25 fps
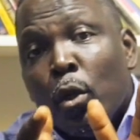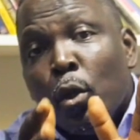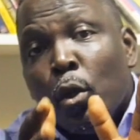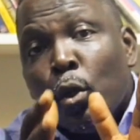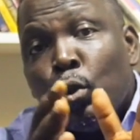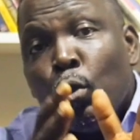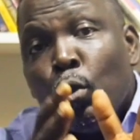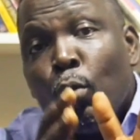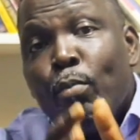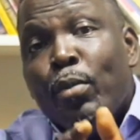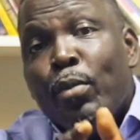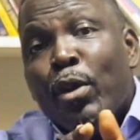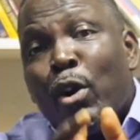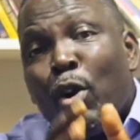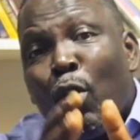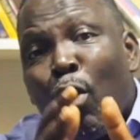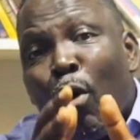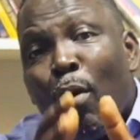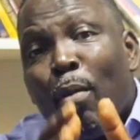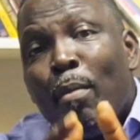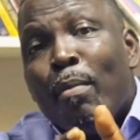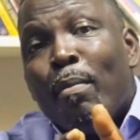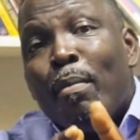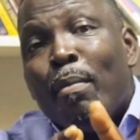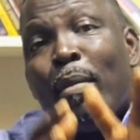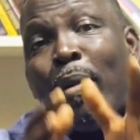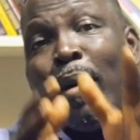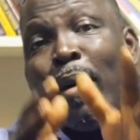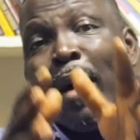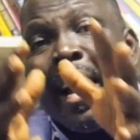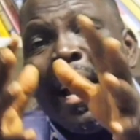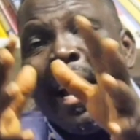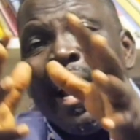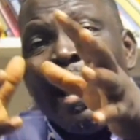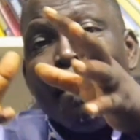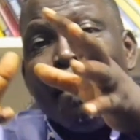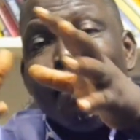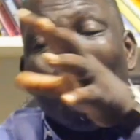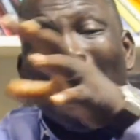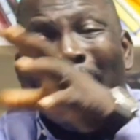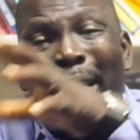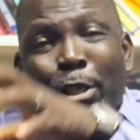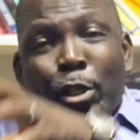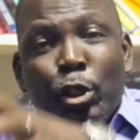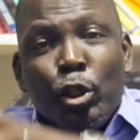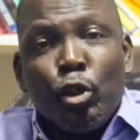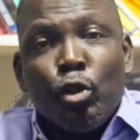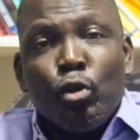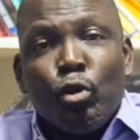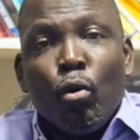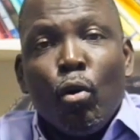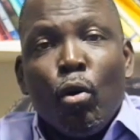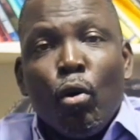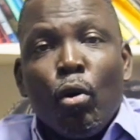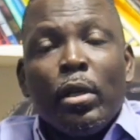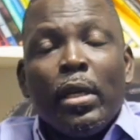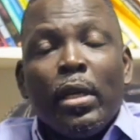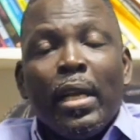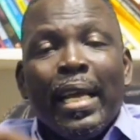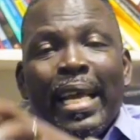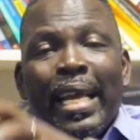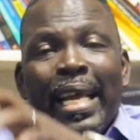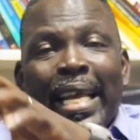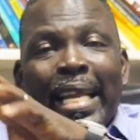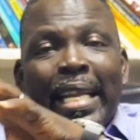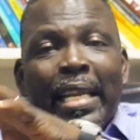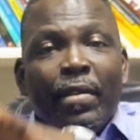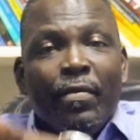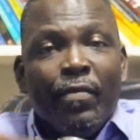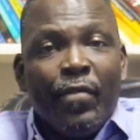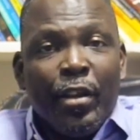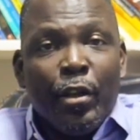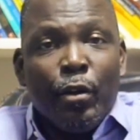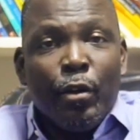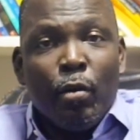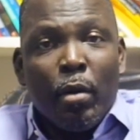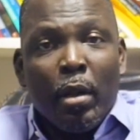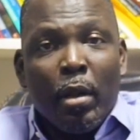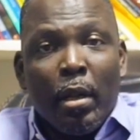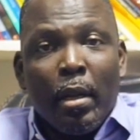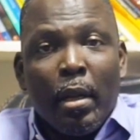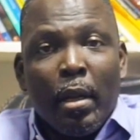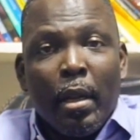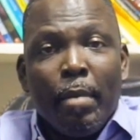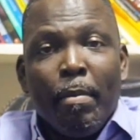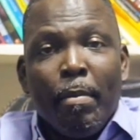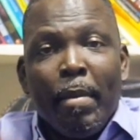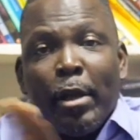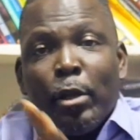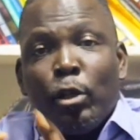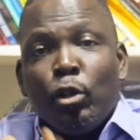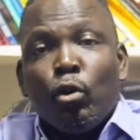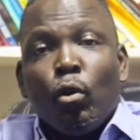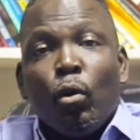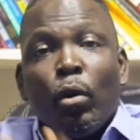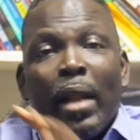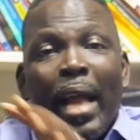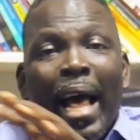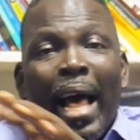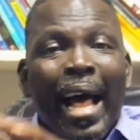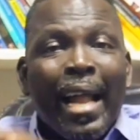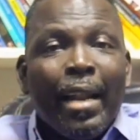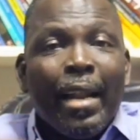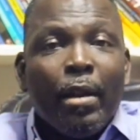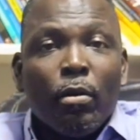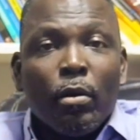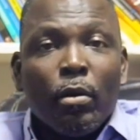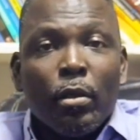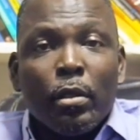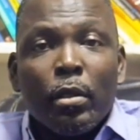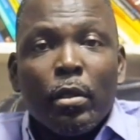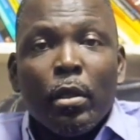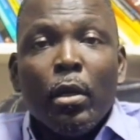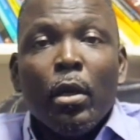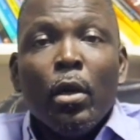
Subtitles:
to become a matured individual, matured adult